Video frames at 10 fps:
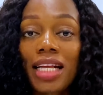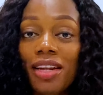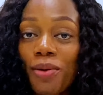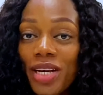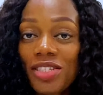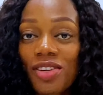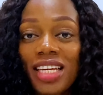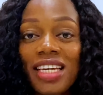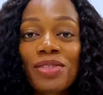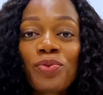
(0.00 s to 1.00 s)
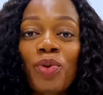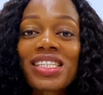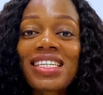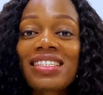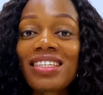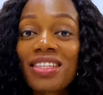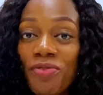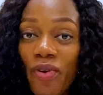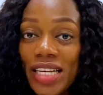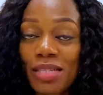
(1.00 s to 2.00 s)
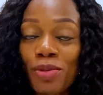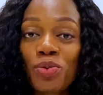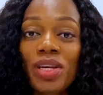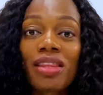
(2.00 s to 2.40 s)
Another question is, what is the difference between